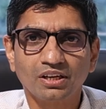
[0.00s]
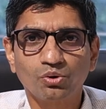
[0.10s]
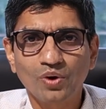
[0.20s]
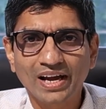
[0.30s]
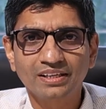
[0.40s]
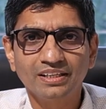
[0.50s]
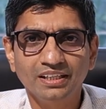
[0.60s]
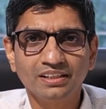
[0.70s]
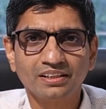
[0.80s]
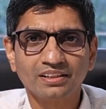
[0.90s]

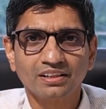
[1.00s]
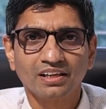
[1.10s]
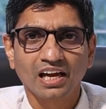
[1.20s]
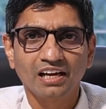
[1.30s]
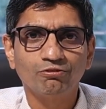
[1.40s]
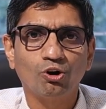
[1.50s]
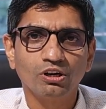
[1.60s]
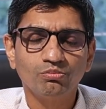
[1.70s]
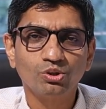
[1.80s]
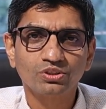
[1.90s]
quackery have
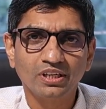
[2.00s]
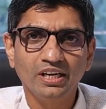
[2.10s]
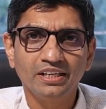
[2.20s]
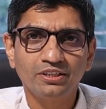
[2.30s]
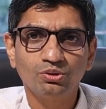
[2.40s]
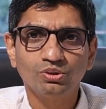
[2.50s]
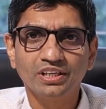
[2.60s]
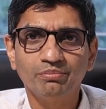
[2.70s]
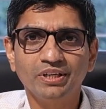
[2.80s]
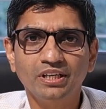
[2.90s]
almost led to an
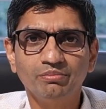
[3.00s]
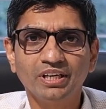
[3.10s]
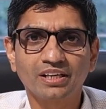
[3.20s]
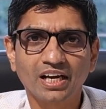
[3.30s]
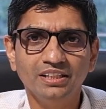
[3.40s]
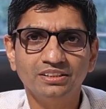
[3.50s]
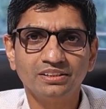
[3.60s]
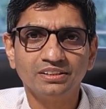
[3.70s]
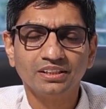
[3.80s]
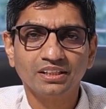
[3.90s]
epidemic rise
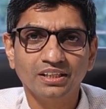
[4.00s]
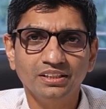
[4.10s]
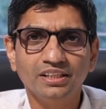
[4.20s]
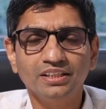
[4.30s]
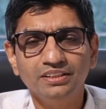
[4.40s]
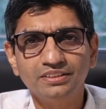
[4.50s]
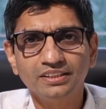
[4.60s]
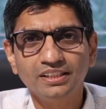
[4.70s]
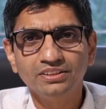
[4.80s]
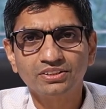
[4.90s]
in the
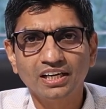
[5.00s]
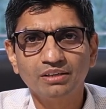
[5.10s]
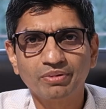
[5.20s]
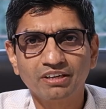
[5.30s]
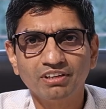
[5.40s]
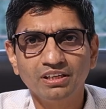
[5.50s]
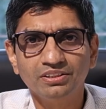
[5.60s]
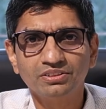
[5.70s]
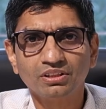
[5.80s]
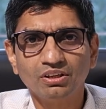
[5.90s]
incidence and
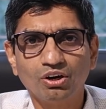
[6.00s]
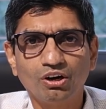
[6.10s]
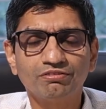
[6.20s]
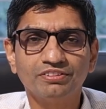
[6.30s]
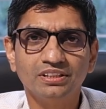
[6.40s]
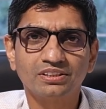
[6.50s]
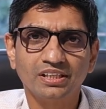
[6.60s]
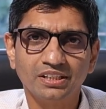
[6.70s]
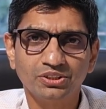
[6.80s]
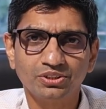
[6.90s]
prevalence of these
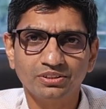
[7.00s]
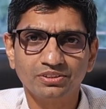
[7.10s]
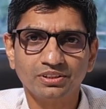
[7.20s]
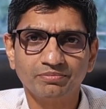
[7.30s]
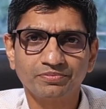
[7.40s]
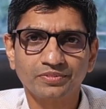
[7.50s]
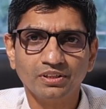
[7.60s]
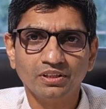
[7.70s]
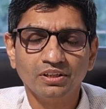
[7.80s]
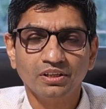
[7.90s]
conditions.
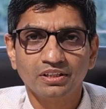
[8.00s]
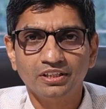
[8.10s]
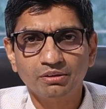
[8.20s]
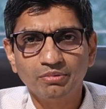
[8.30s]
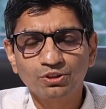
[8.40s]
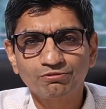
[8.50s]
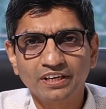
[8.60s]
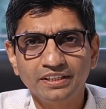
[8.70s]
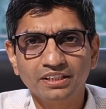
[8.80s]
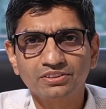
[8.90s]

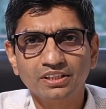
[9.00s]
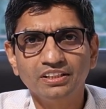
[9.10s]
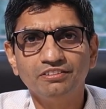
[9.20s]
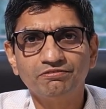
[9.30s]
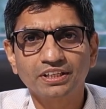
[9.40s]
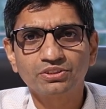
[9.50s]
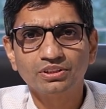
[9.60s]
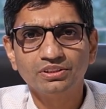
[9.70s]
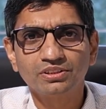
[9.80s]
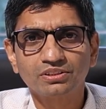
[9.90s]
Dermatophytic skin
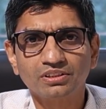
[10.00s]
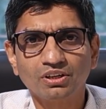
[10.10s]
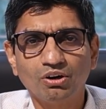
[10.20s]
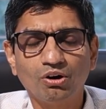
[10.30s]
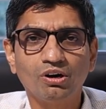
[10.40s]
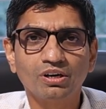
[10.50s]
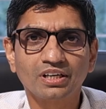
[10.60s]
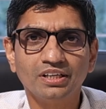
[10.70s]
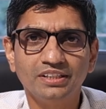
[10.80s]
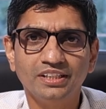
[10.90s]
infections or
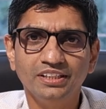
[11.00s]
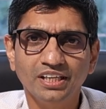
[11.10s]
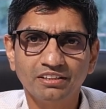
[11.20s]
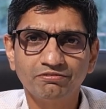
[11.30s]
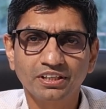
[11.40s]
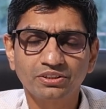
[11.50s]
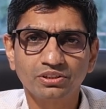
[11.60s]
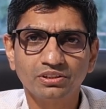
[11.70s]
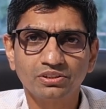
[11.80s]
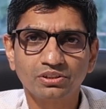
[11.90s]
tinea
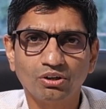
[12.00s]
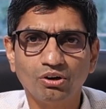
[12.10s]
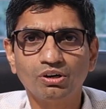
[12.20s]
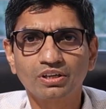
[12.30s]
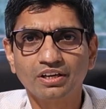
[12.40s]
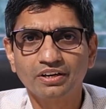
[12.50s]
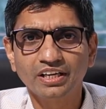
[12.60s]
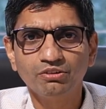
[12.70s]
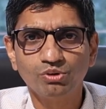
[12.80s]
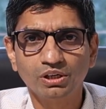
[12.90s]
infections or
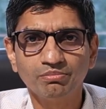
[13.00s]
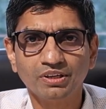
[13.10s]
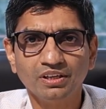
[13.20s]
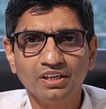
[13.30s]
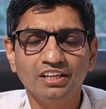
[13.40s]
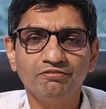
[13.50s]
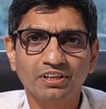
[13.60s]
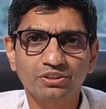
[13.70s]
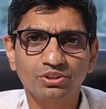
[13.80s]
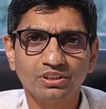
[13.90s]
ringworm
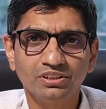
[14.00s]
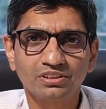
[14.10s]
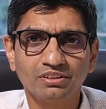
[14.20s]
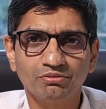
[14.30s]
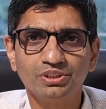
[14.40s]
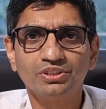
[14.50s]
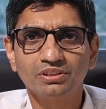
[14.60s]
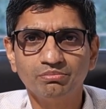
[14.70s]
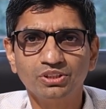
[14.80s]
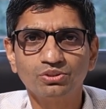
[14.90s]
infections, which is
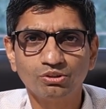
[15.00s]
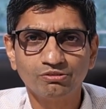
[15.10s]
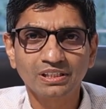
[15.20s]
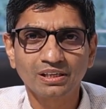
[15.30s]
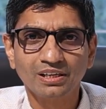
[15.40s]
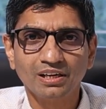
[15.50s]
a misnomer,